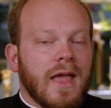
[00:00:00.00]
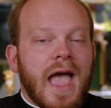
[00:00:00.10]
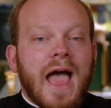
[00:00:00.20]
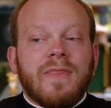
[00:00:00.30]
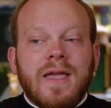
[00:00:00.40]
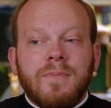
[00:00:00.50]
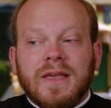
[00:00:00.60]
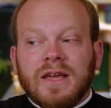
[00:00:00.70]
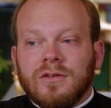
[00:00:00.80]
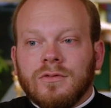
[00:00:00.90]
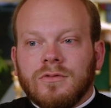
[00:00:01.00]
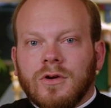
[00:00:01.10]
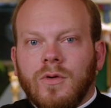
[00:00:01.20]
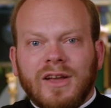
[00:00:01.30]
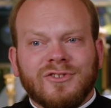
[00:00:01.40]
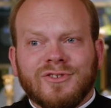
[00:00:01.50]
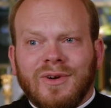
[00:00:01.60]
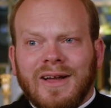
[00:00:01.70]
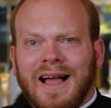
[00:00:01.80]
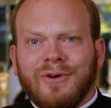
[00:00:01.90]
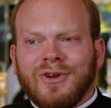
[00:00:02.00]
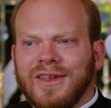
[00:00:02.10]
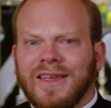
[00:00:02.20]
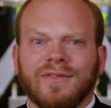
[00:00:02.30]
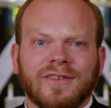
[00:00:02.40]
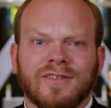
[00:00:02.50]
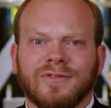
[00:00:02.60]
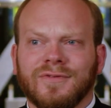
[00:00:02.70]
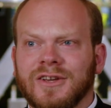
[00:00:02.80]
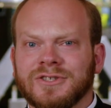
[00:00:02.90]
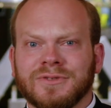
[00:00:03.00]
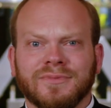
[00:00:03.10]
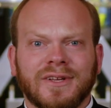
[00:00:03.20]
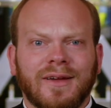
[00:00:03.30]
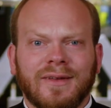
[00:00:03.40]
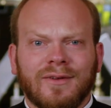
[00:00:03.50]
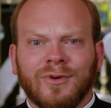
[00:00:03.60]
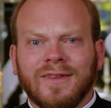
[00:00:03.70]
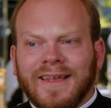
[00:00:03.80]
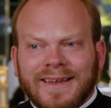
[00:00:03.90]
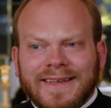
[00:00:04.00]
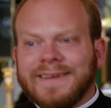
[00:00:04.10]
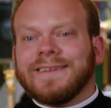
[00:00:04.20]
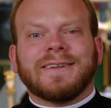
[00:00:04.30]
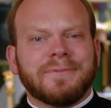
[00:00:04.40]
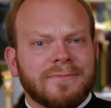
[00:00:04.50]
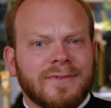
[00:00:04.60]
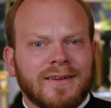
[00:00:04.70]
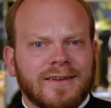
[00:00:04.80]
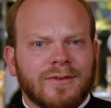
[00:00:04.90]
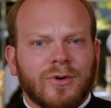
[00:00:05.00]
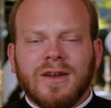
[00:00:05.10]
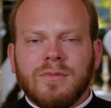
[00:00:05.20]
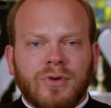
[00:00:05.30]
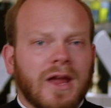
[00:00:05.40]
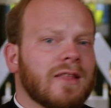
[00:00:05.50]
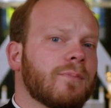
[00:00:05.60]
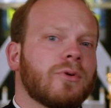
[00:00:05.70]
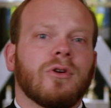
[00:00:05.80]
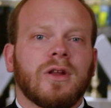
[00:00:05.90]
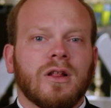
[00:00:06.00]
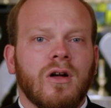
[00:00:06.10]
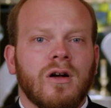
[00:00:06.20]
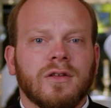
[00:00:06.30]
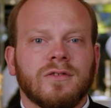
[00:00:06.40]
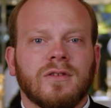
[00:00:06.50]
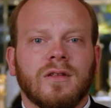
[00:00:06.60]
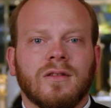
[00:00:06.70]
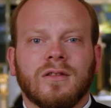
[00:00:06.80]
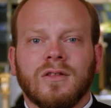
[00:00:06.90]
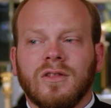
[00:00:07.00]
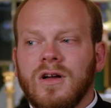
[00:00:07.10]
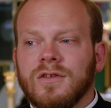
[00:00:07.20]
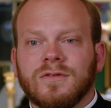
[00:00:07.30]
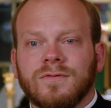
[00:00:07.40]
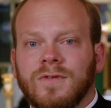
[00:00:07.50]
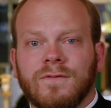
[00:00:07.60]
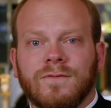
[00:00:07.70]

And they begin to question, how could he give us his flesh and blood? Wouldn't that kill him? Wouldn't it break the purity laws and the laws of